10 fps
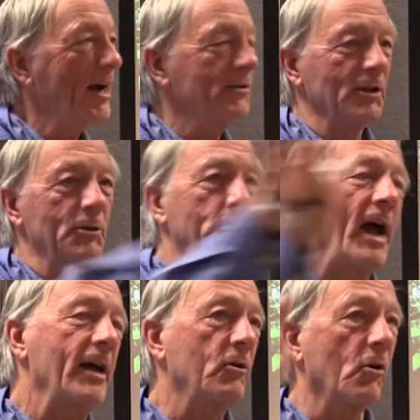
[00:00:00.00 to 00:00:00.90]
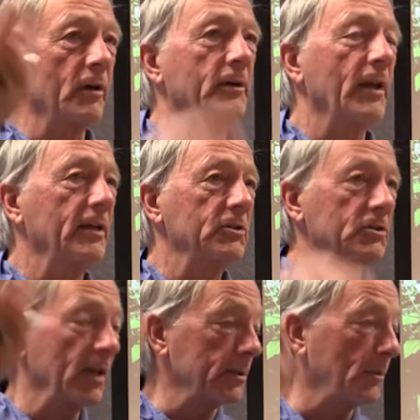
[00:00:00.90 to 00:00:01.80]
I have a little back corner and I
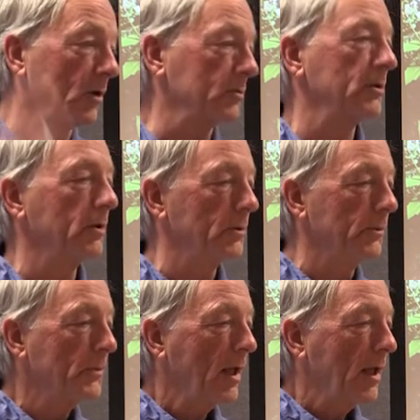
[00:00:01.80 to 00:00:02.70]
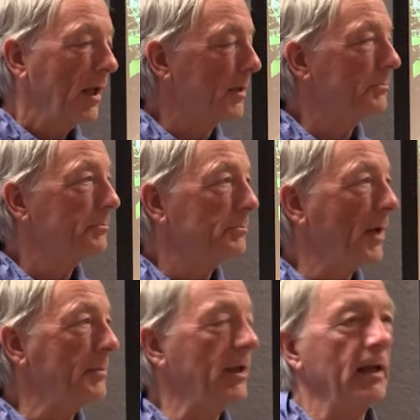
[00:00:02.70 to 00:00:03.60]
just let them all grow. And
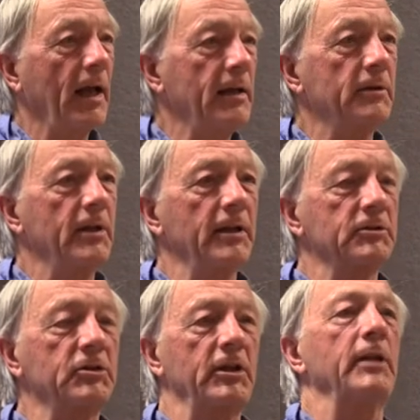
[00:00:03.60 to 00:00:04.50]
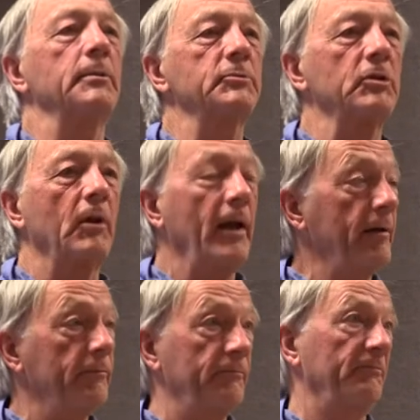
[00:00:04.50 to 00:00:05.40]
maybe eight or 10 stems will
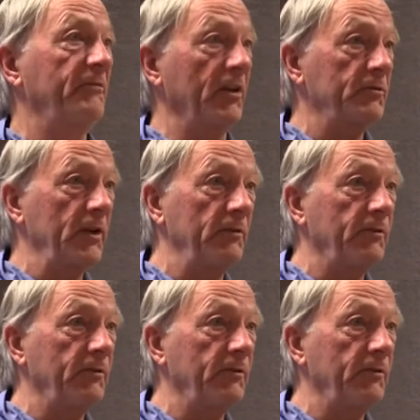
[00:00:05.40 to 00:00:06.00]
have 50